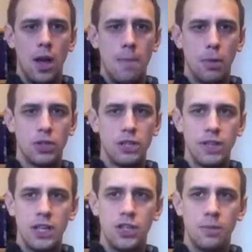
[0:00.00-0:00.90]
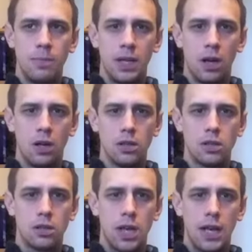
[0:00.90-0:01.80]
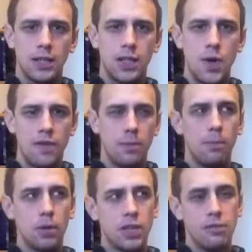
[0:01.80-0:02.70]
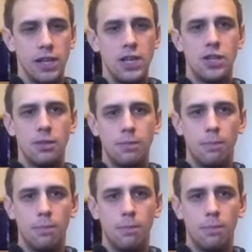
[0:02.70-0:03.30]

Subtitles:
multi-region, because I do have a multi-region